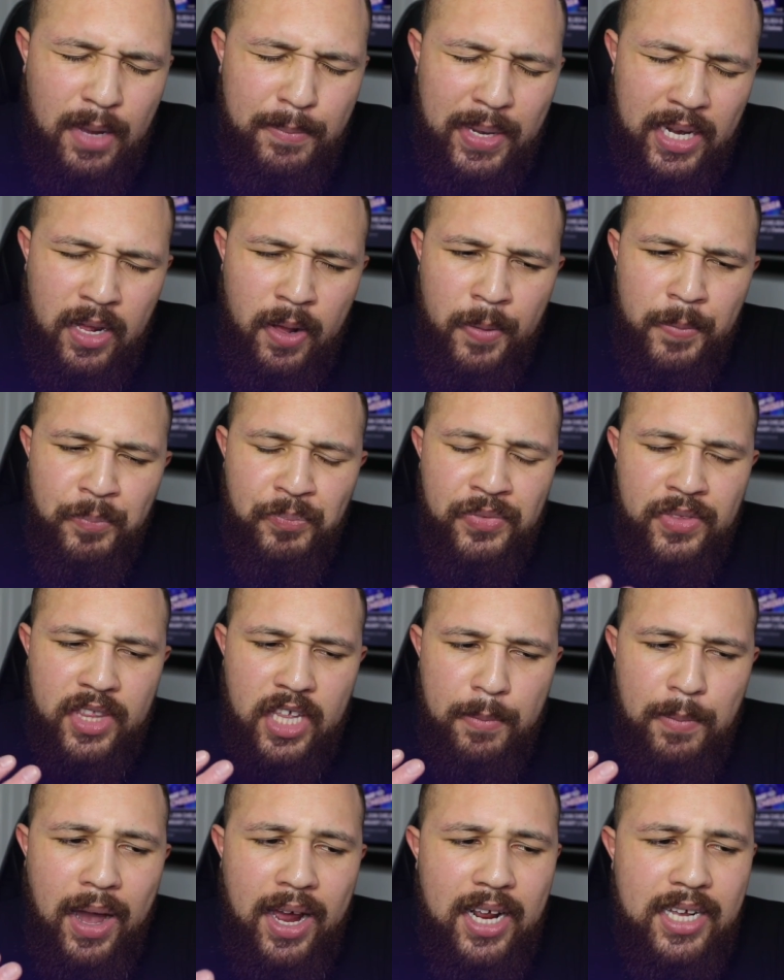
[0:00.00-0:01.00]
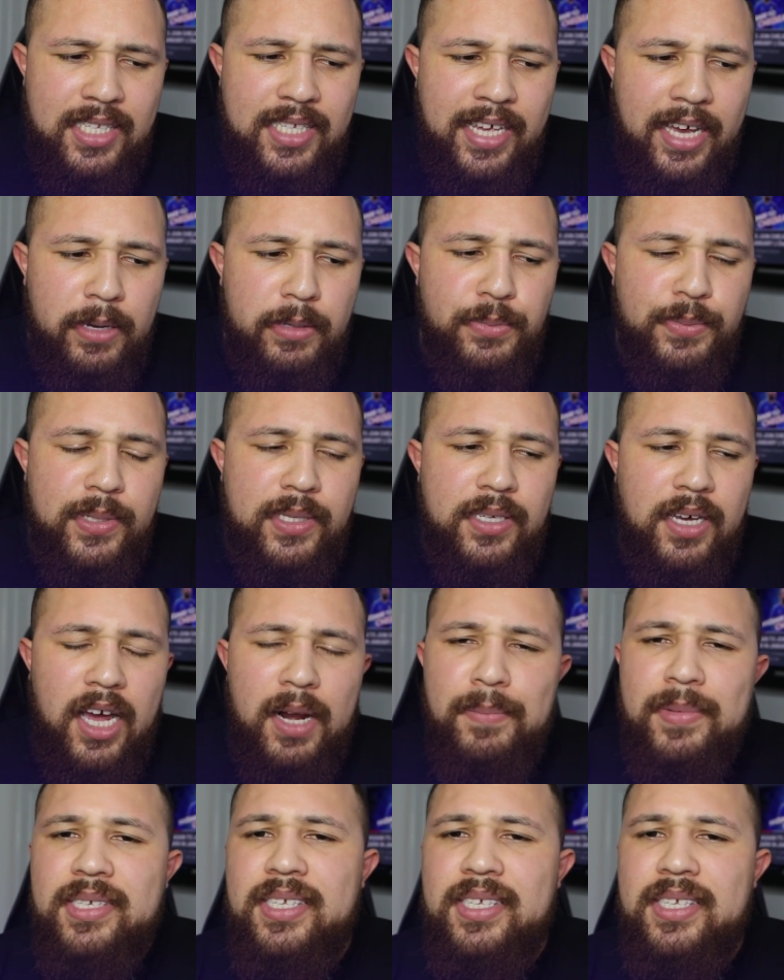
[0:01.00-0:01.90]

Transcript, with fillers: I mean, the amount of times we turn